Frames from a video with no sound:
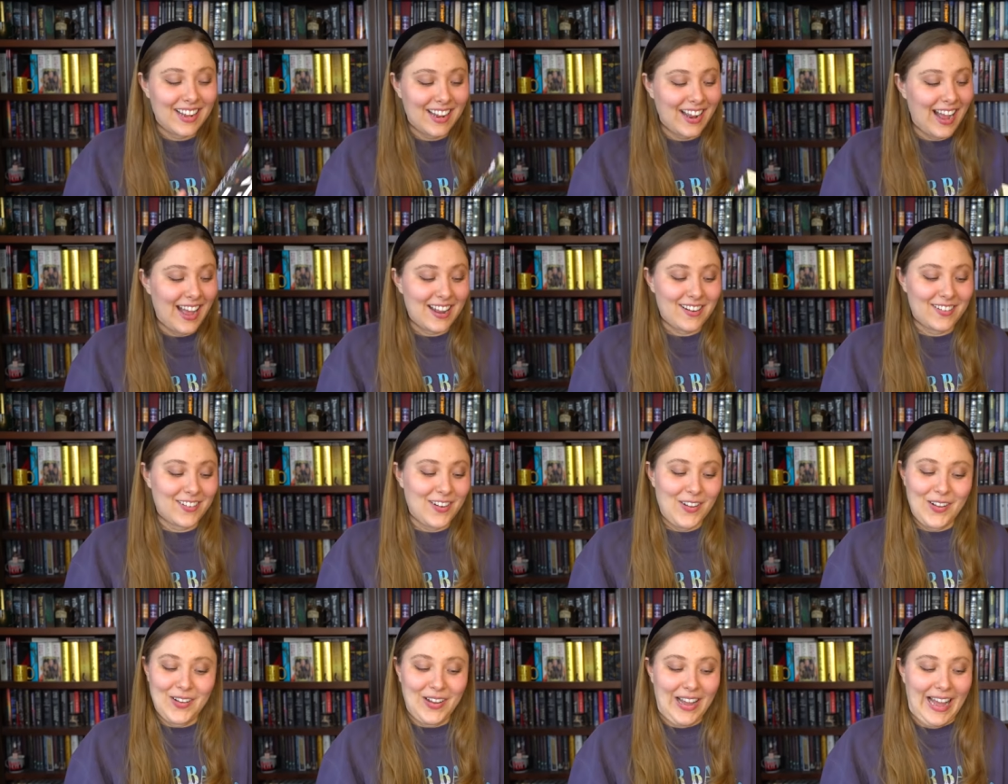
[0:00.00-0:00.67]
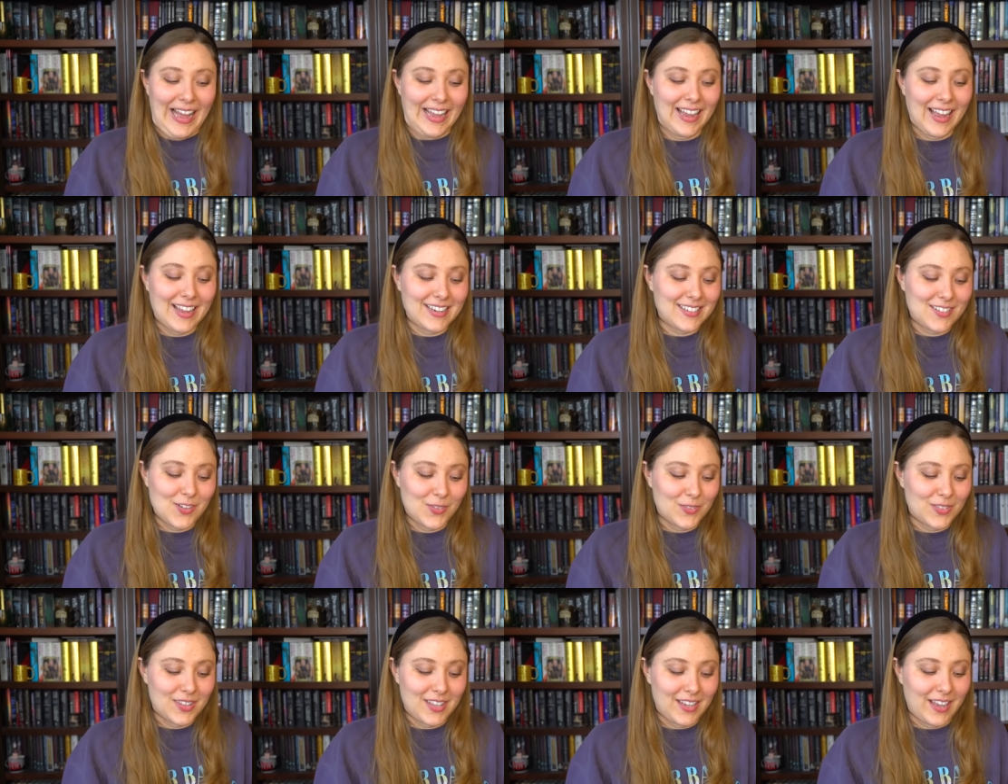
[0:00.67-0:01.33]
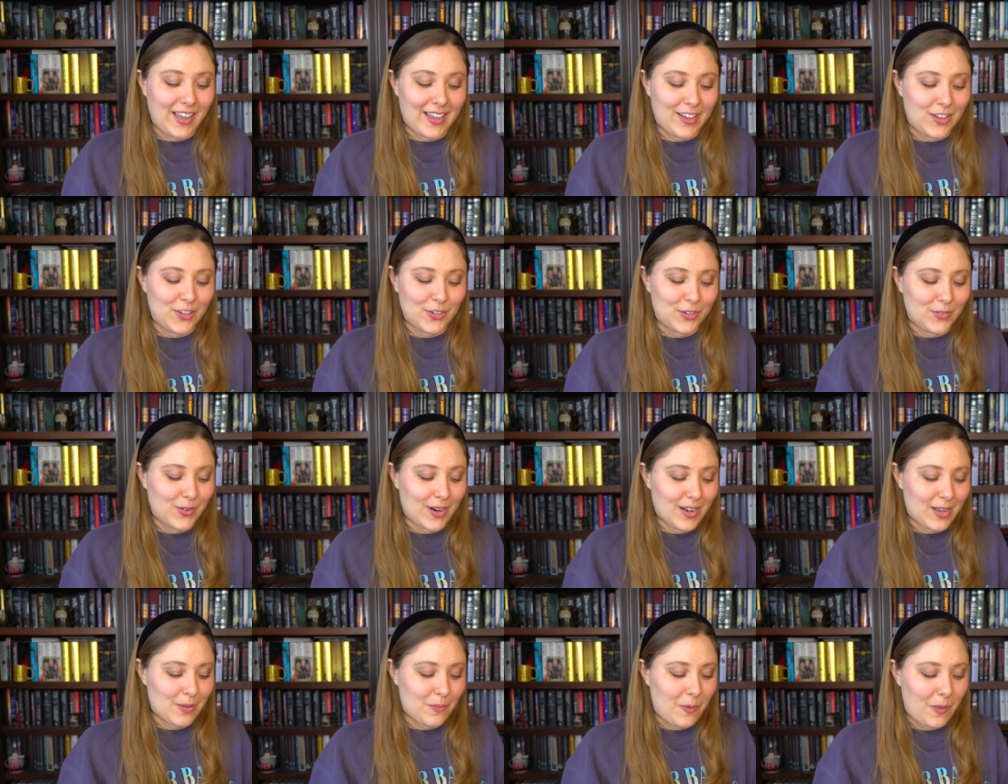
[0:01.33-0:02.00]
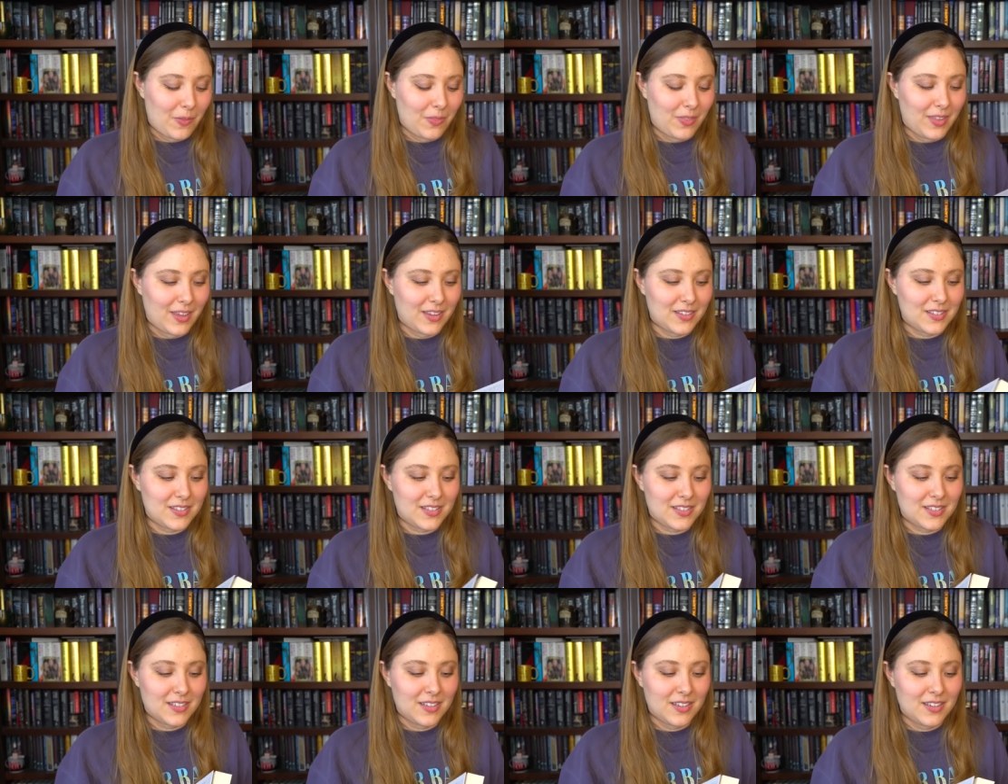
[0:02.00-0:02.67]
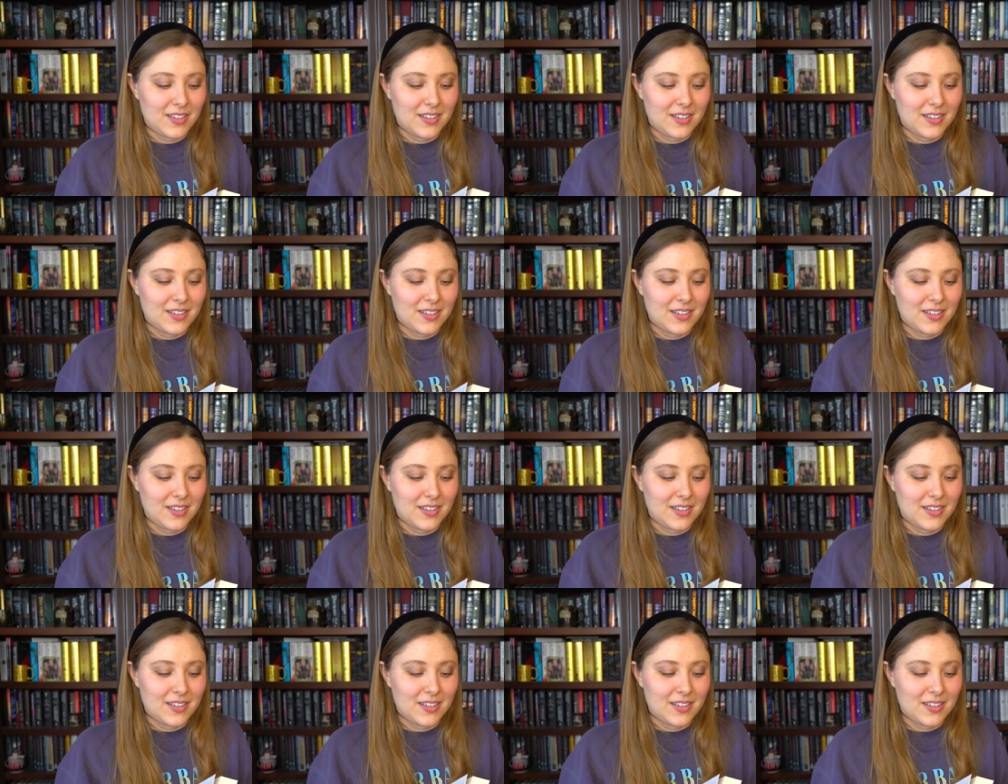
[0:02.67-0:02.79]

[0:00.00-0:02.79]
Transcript: I don't know, I don't think I could recommend this